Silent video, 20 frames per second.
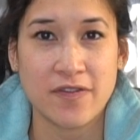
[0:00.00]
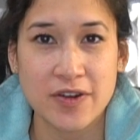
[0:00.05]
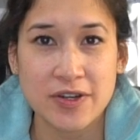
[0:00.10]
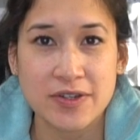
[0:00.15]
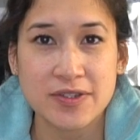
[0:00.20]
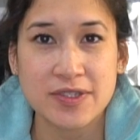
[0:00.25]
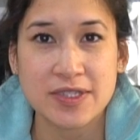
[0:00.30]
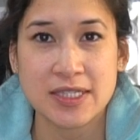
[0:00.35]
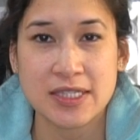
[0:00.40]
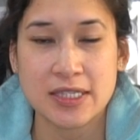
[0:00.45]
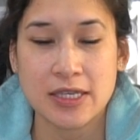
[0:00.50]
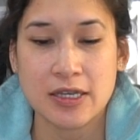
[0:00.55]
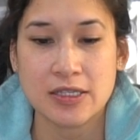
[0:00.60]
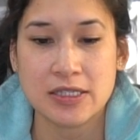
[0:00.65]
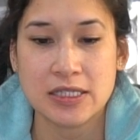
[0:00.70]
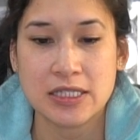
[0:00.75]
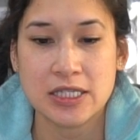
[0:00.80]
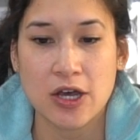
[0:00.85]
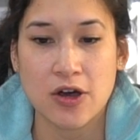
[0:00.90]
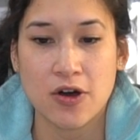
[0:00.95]
first.
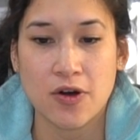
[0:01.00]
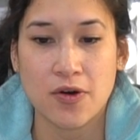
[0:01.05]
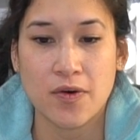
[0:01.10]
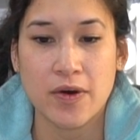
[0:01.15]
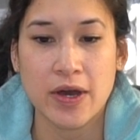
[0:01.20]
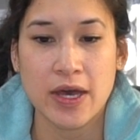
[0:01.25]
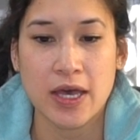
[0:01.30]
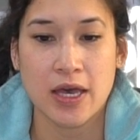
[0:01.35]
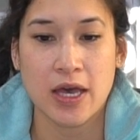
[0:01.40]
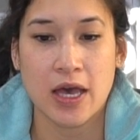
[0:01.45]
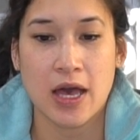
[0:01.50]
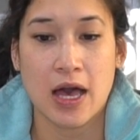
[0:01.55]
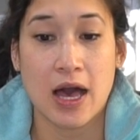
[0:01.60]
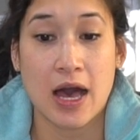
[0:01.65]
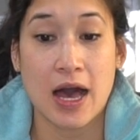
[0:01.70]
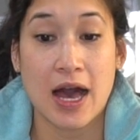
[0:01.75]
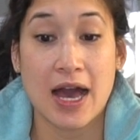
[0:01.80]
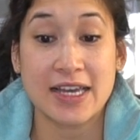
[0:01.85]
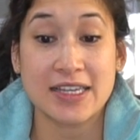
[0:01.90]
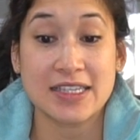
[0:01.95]
So
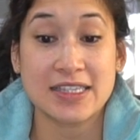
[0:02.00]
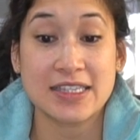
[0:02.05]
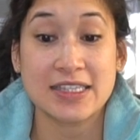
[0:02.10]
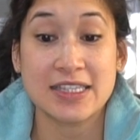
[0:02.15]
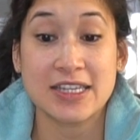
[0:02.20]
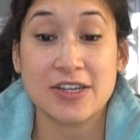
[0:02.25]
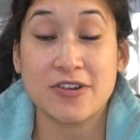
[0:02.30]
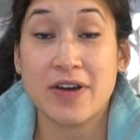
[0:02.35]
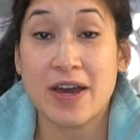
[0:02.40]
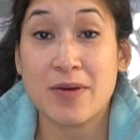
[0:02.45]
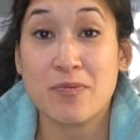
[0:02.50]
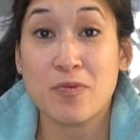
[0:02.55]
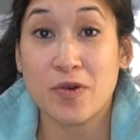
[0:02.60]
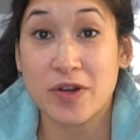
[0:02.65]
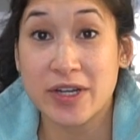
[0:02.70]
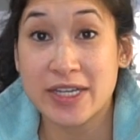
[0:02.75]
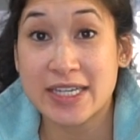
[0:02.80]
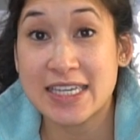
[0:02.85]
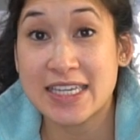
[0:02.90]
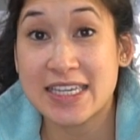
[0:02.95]
I still am
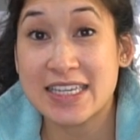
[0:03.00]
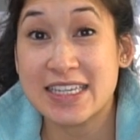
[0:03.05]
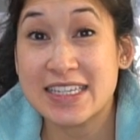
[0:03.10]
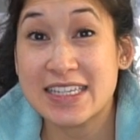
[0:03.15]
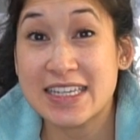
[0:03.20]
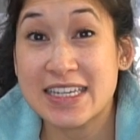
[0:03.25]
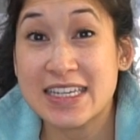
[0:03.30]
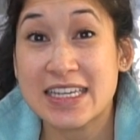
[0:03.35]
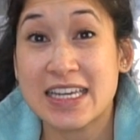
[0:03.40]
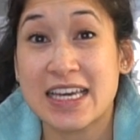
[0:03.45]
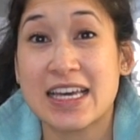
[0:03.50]
working